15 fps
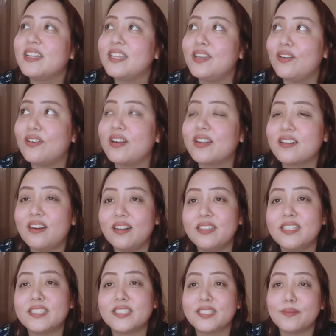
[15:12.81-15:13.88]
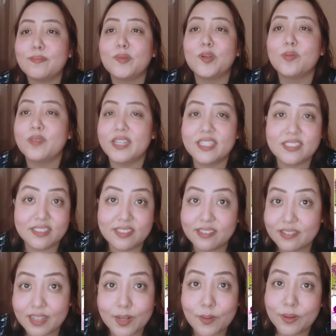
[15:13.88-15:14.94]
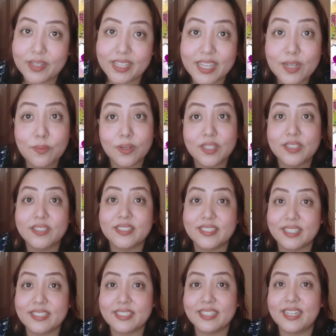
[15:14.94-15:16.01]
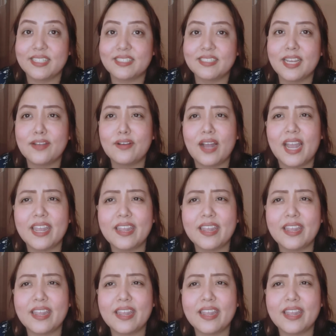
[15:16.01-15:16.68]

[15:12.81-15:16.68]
your college diploma is not equal to success. Like